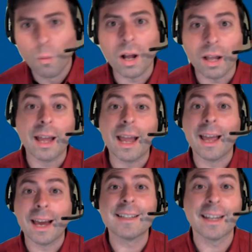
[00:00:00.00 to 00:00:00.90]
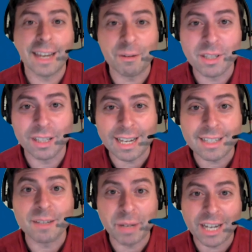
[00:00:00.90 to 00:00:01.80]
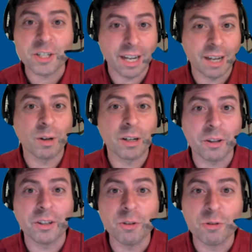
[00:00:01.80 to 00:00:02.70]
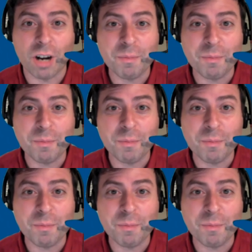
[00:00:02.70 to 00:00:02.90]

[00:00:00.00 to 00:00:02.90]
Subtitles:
Well, I said that was the last thing, but actually I had one other thing. You